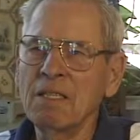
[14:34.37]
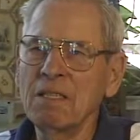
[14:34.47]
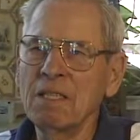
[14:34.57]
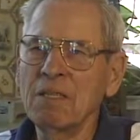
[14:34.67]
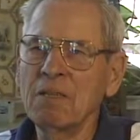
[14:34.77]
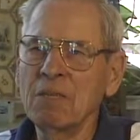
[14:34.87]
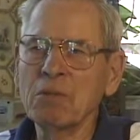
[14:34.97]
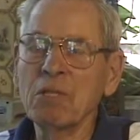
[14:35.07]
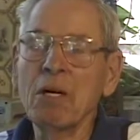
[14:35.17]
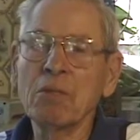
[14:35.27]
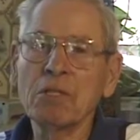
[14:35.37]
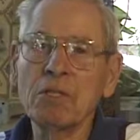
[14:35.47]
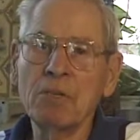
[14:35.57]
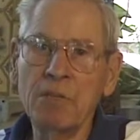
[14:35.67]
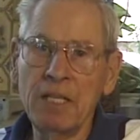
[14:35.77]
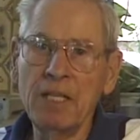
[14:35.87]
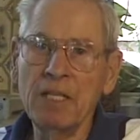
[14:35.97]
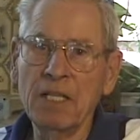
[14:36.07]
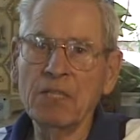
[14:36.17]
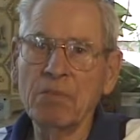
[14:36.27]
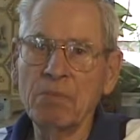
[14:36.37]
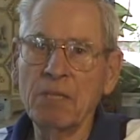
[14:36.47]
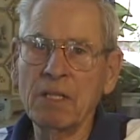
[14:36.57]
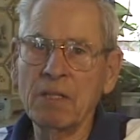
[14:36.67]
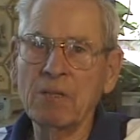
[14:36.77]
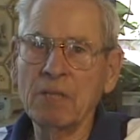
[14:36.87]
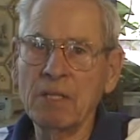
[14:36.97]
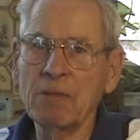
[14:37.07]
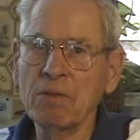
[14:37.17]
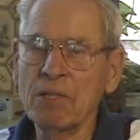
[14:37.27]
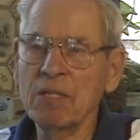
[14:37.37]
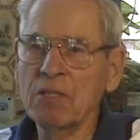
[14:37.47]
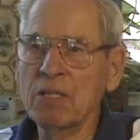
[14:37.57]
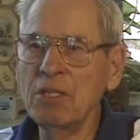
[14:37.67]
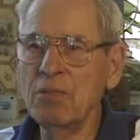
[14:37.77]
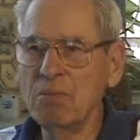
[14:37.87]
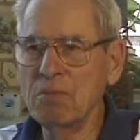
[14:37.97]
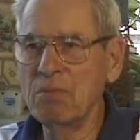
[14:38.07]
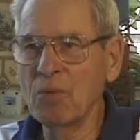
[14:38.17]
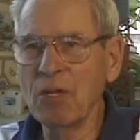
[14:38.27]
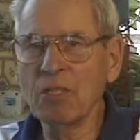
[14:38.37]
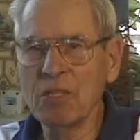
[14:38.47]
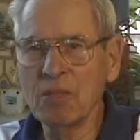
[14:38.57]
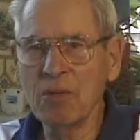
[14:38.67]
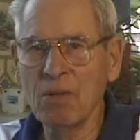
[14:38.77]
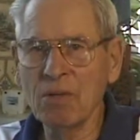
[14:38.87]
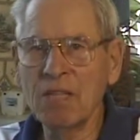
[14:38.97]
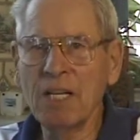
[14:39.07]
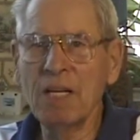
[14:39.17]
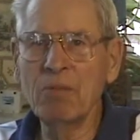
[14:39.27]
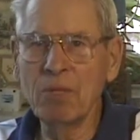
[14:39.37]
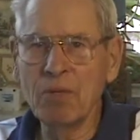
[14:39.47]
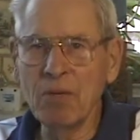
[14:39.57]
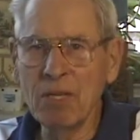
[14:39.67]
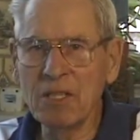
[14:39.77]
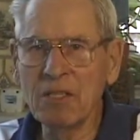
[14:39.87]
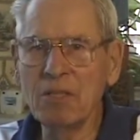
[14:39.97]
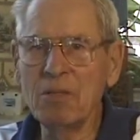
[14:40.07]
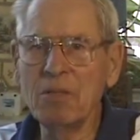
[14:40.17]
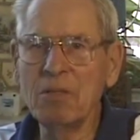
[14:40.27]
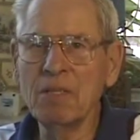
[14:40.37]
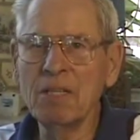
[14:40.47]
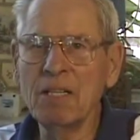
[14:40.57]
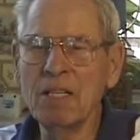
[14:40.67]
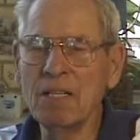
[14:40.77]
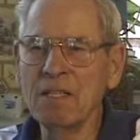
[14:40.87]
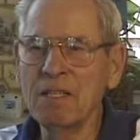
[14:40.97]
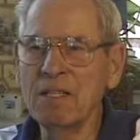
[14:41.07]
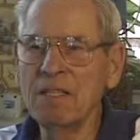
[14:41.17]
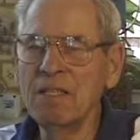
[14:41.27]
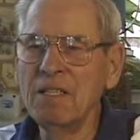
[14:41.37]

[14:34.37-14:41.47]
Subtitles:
it was always good pay as compared to other things. And you worked at your own time when you wanted to, and